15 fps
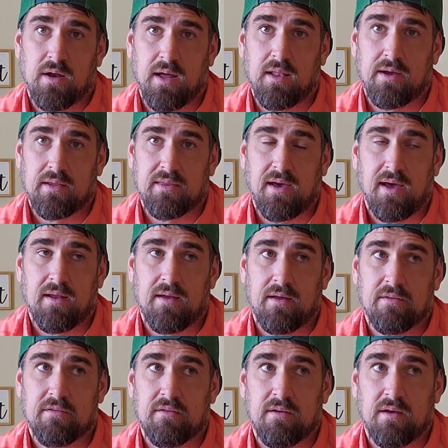I like that.
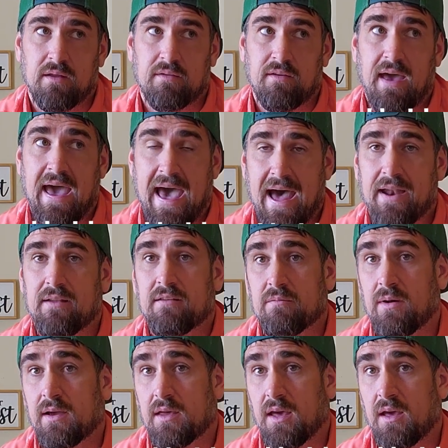It's added to
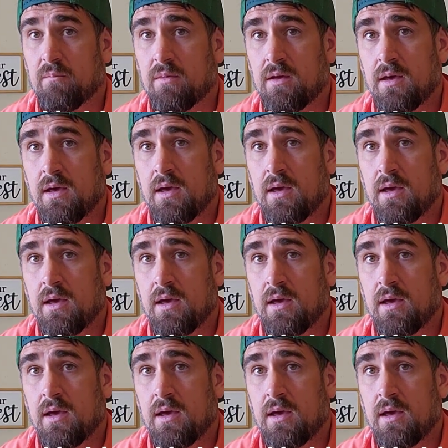my game.